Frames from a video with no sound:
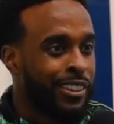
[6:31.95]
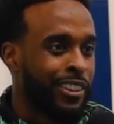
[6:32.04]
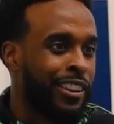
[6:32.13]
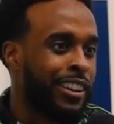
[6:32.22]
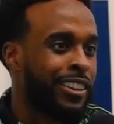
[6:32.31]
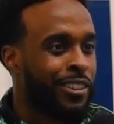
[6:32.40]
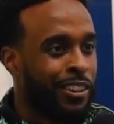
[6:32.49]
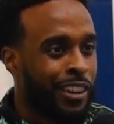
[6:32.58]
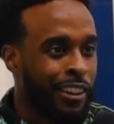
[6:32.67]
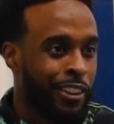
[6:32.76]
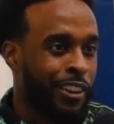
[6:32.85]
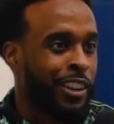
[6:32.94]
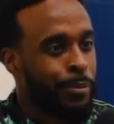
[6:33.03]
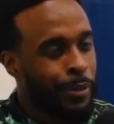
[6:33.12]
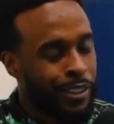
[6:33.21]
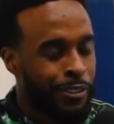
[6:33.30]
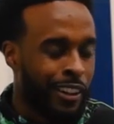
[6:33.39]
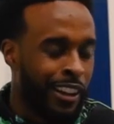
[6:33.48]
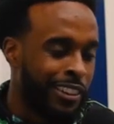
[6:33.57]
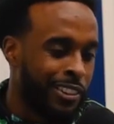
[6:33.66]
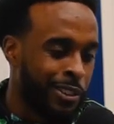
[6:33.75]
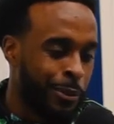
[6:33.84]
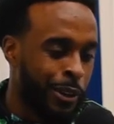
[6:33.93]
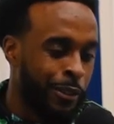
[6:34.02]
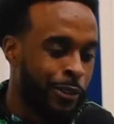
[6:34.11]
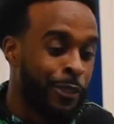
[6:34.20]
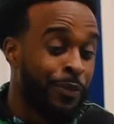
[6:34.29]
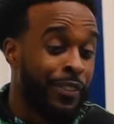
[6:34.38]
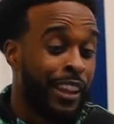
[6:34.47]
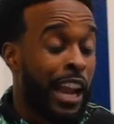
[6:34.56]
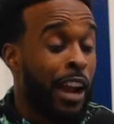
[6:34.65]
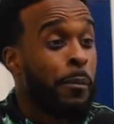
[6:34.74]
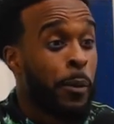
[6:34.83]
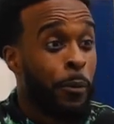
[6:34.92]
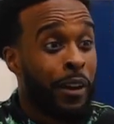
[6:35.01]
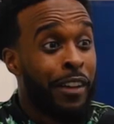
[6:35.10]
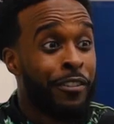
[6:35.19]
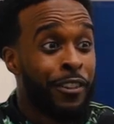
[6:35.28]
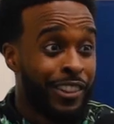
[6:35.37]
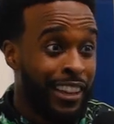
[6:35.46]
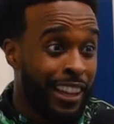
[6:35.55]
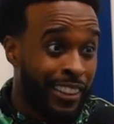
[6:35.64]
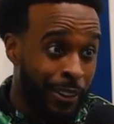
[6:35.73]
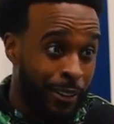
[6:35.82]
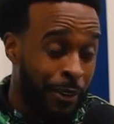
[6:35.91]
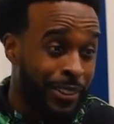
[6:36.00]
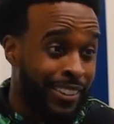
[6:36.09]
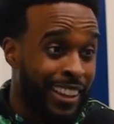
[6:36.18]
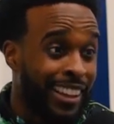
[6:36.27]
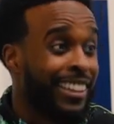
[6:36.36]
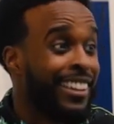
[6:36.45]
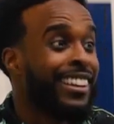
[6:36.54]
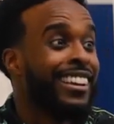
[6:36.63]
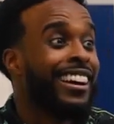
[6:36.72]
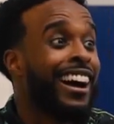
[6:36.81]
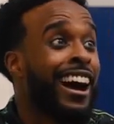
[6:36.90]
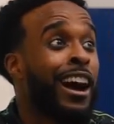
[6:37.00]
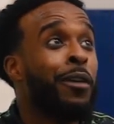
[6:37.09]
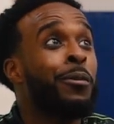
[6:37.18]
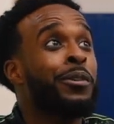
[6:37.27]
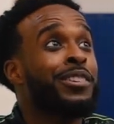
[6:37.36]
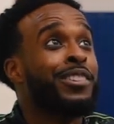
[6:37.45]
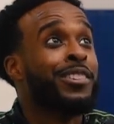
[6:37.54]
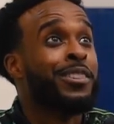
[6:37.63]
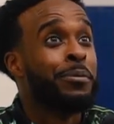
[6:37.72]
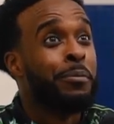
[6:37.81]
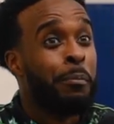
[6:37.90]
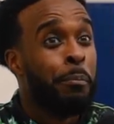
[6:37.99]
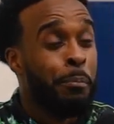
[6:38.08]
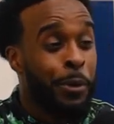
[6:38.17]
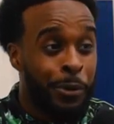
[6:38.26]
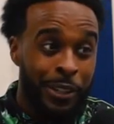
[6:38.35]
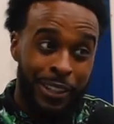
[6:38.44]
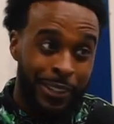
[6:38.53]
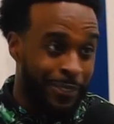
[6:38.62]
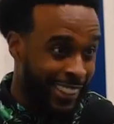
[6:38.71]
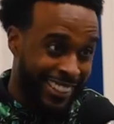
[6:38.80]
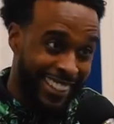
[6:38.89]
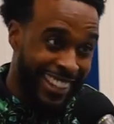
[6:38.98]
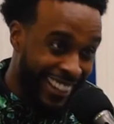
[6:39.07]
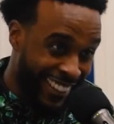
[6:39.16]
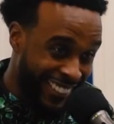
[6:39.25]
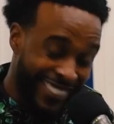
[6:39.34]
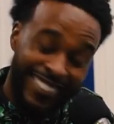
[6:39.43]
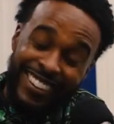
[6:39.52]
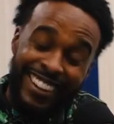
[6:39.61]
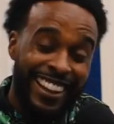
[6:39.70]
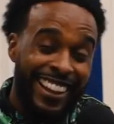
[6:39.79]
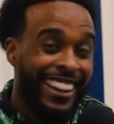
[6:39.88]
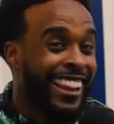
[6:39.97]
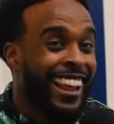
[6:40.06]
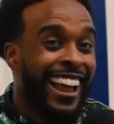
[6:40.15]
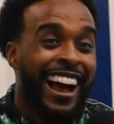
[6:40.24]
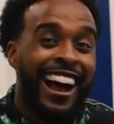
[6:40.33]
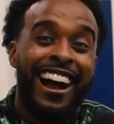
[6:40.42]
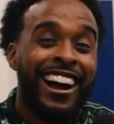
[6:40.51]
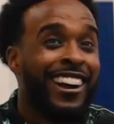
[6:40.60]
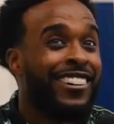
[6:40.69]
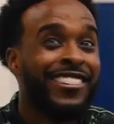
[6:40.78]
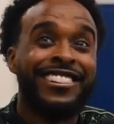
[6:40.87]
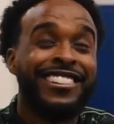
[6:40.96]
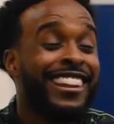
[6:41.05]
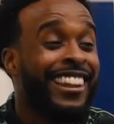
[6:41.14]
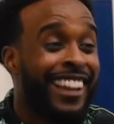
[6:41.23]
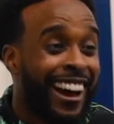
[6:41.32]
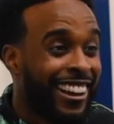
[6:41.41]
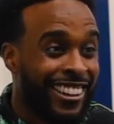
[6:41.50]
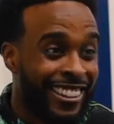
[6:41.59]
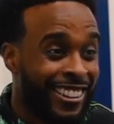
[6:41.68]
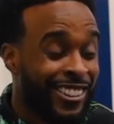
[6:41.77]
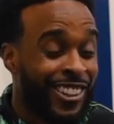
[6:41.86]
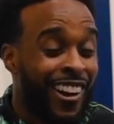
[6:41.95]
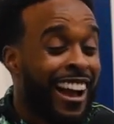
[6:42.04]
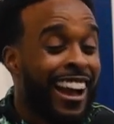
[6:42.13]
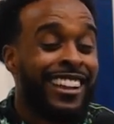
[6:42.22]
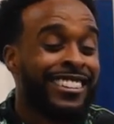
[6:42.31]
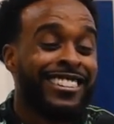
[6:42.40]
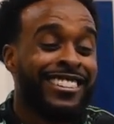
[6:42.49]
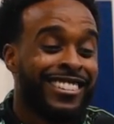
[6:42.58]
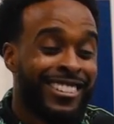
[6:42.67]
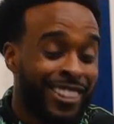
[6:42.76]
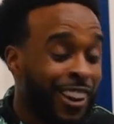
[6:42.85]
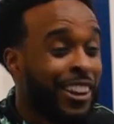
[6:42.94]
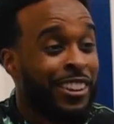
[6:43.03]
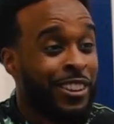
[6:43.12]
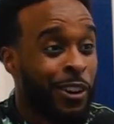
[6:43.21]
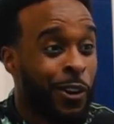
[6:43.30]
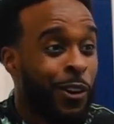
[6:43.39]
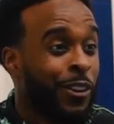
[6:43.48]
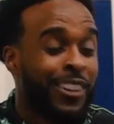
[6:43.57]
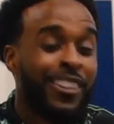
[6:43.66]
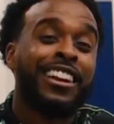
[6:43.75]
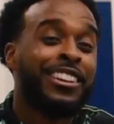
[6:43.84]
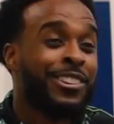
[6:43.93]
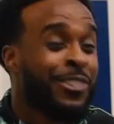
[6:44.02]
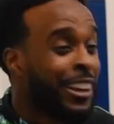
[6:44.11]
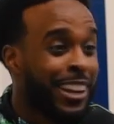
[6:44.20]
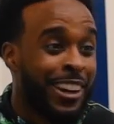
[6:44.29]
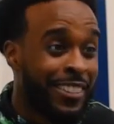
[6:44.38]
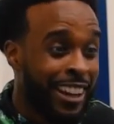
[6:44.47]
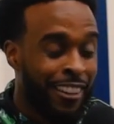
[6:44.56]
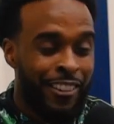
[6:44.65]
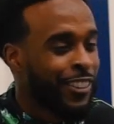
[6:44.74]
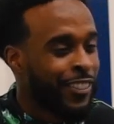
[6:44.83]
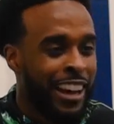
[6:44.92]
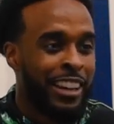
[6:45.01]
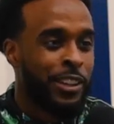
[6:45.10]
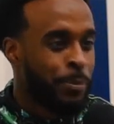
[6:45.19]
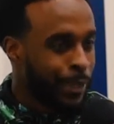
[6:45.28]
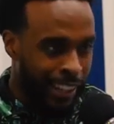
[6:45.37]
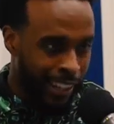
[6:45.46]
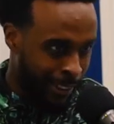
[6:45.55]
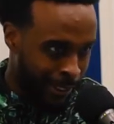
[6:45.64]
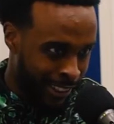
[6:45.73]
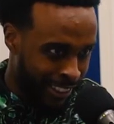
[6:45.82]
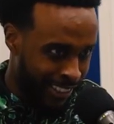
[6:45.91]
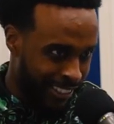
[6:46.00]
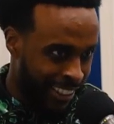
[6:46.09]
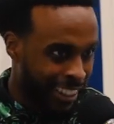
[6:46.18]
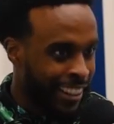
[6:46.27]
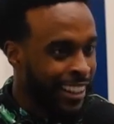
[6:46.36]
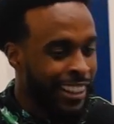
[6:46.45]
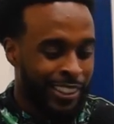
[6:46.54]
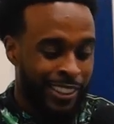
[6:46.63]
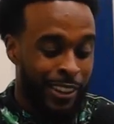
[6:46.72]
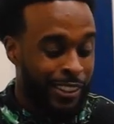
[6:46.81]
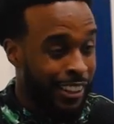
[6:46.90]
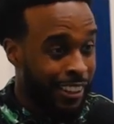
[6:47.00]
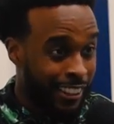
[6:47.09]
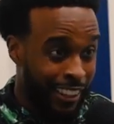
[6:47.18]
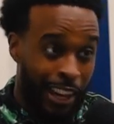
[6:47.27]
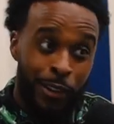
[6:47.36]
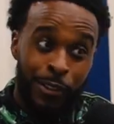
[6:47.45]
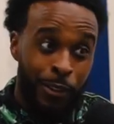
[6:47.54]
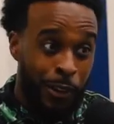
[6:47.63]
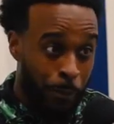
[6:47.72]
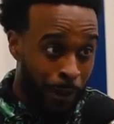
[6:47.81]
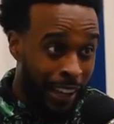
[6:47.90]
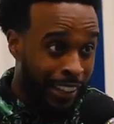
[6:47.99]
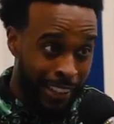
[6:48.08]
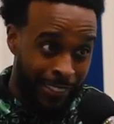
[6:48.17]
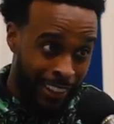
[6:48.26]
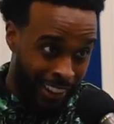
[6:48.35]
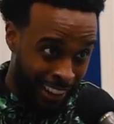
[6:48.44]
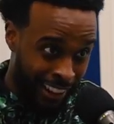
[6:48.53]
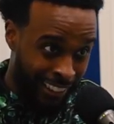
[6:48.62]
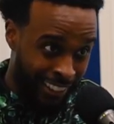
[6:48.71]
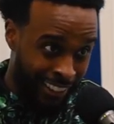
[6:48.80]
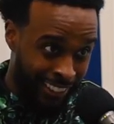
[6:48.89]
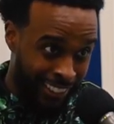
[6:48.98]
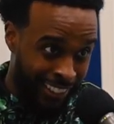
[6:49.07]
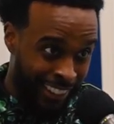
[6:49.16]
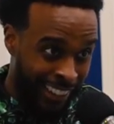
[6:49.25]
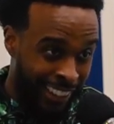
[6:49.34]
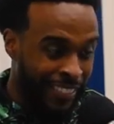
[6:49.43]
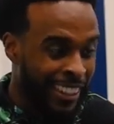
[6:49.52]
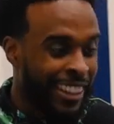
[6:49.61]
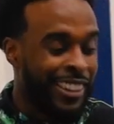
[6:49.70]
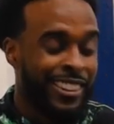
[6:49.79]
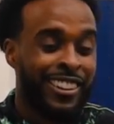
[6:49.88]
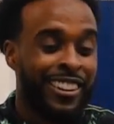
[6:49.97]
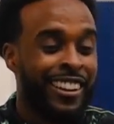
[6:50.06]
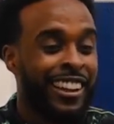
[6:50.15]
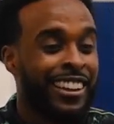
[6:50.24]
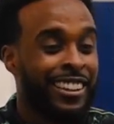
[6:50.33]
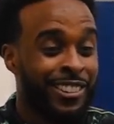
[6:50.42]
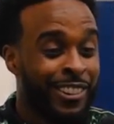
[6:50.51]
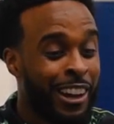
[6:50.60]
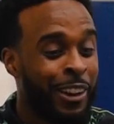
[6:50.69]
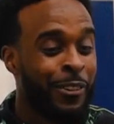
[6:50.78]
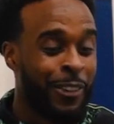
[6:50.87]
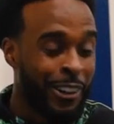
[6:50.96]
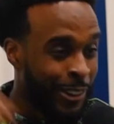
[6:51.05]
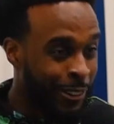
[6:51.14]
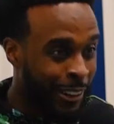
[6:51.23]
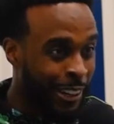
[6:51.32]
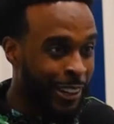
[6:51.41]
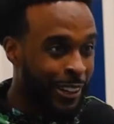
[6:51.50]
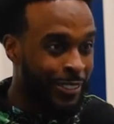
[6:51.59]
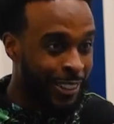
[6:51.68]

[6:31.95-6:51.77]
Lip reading: So like, you know, grades play different classes or whatever. And I remember when I first got there when I was 10, I was some booty compared to them. And I was not good. So I had to start in the goal. They were like, you ain't coming out. First of all, I didn't speak the language. Yeah. Right? So that was another thing. I was the only black kid in my class. Oh, wow. Right? So they were like, you got to work your way up.